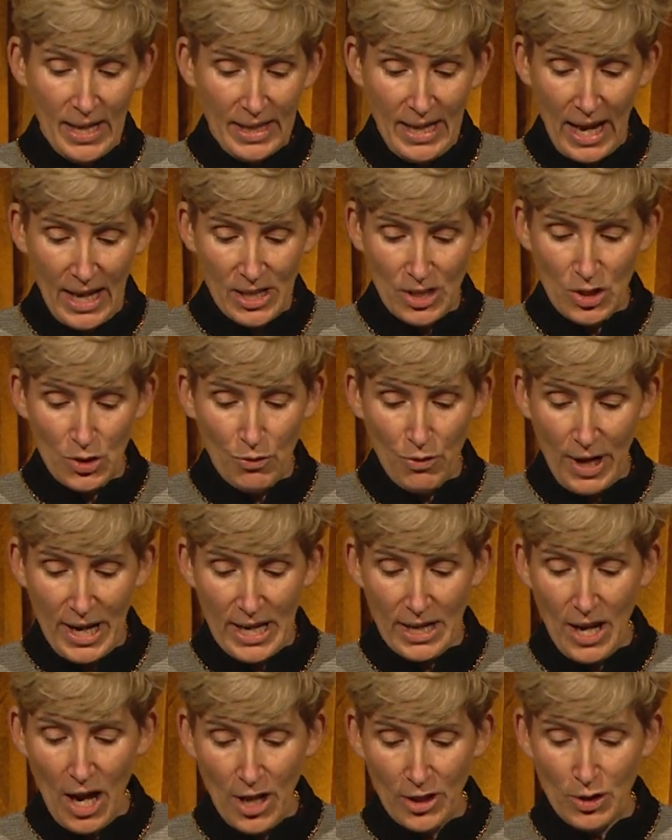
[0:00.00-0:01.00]
Ken's
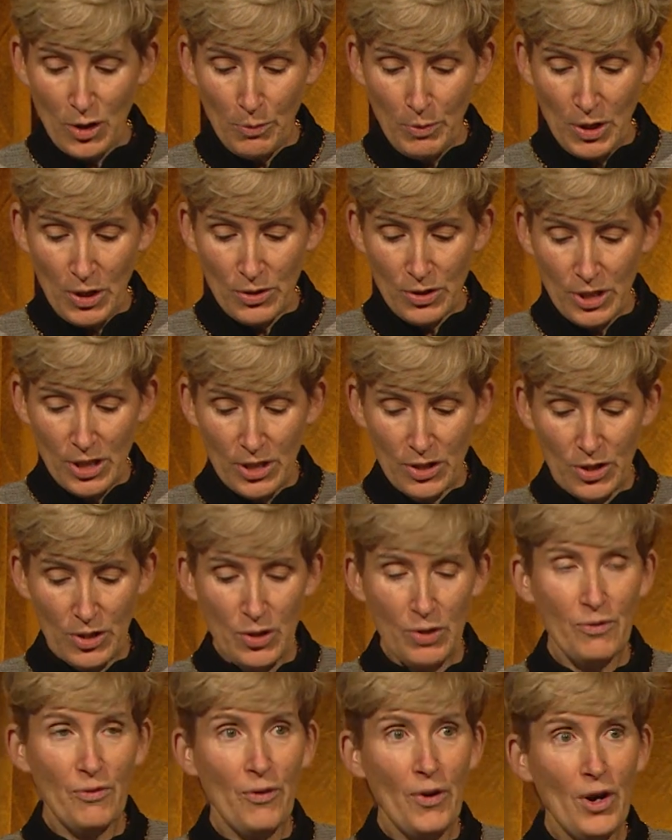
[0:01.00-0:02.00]
great contributions
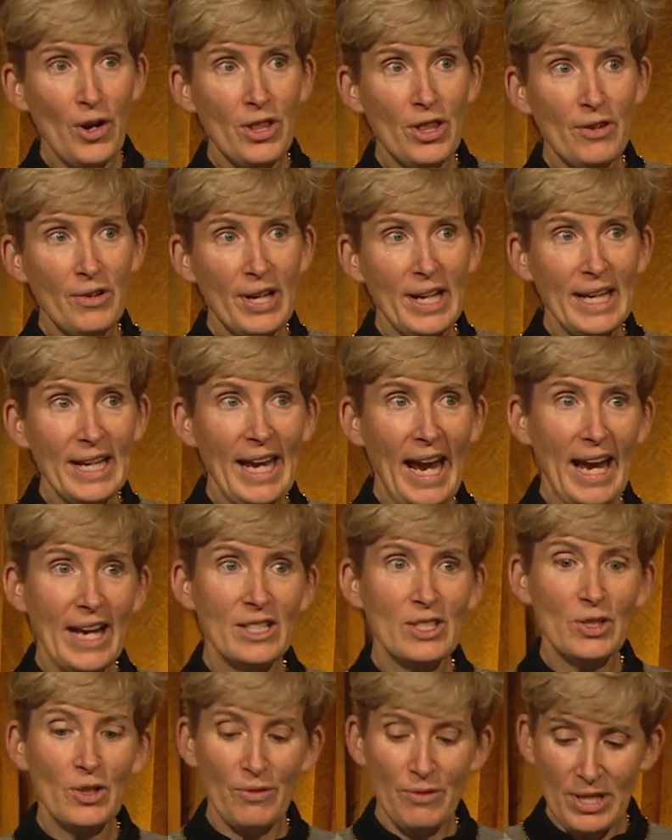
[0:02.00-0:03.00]
to furthering
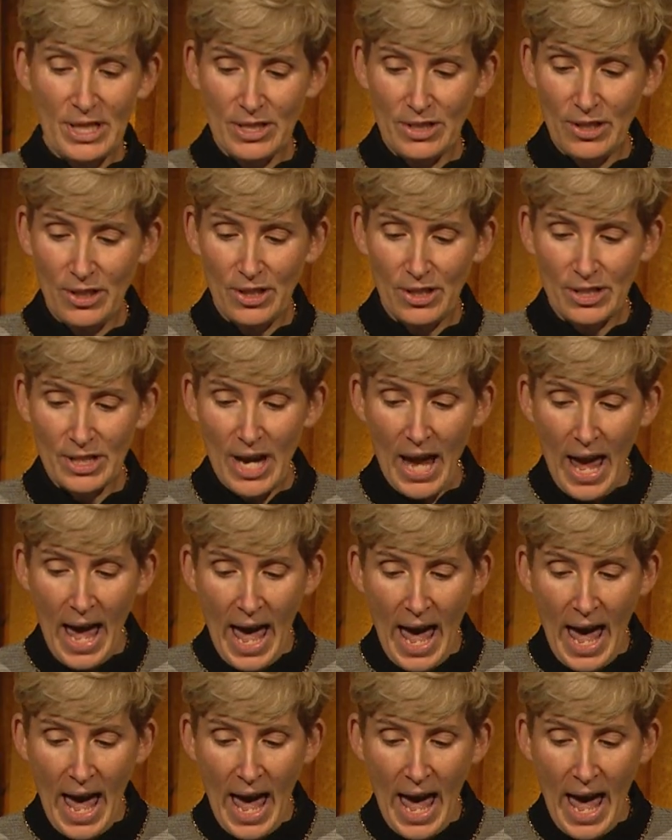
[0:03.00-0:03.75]
cancer research